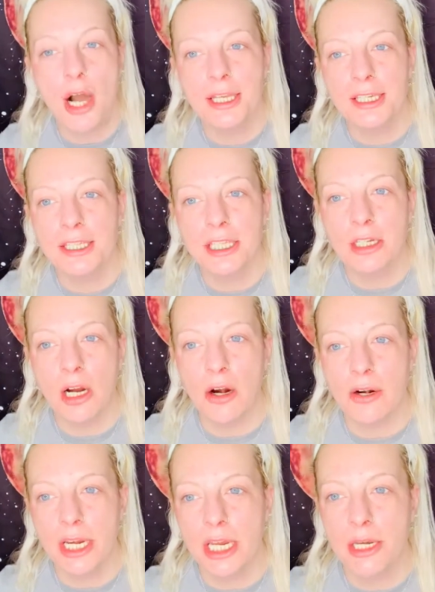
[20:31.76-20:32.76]
in the
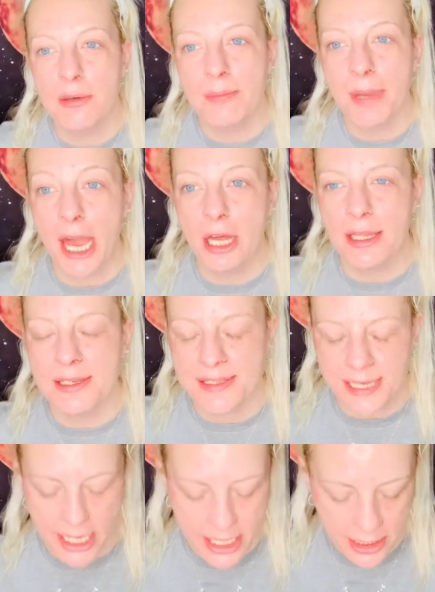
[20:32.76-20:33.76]
Garden palette
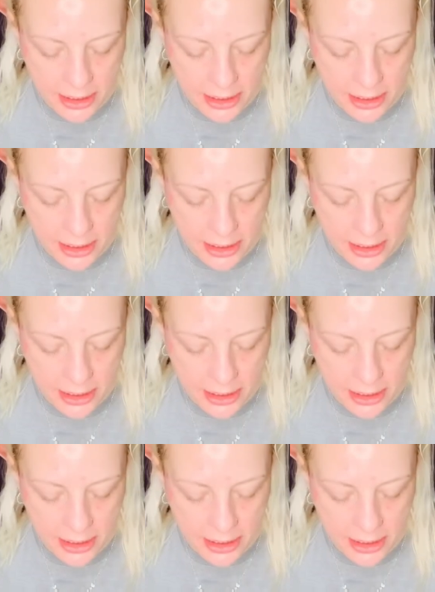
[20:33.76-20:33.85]
set